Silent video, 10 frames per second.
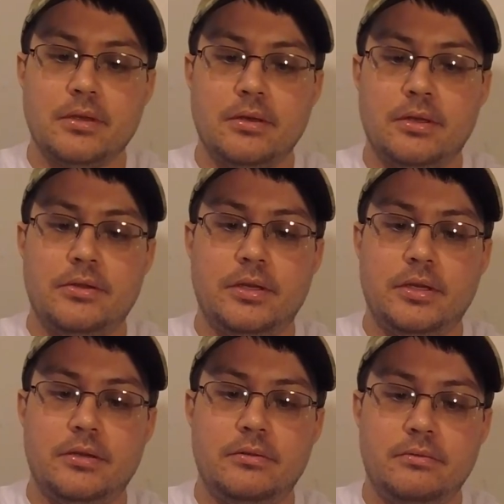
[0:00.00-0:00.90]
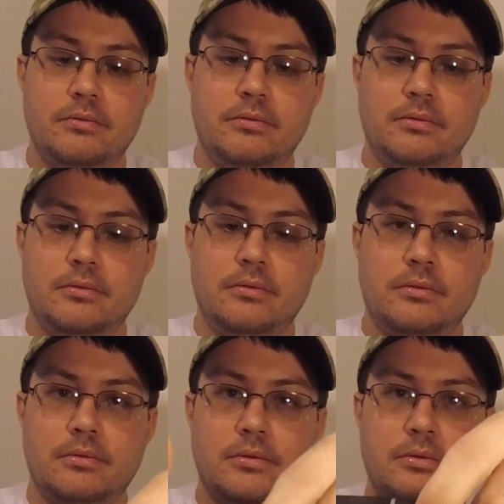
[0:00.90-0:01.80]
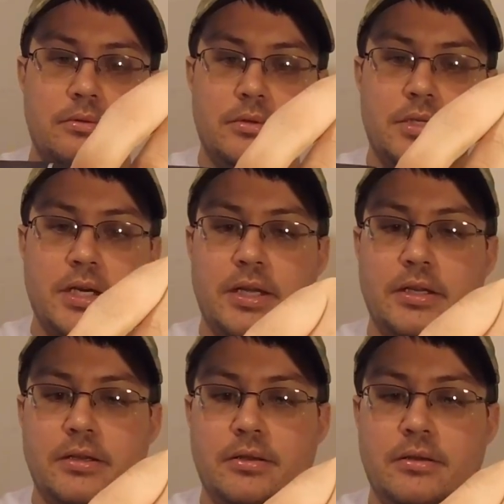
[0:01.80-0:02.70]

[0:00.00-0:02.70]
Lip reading: and then tighten it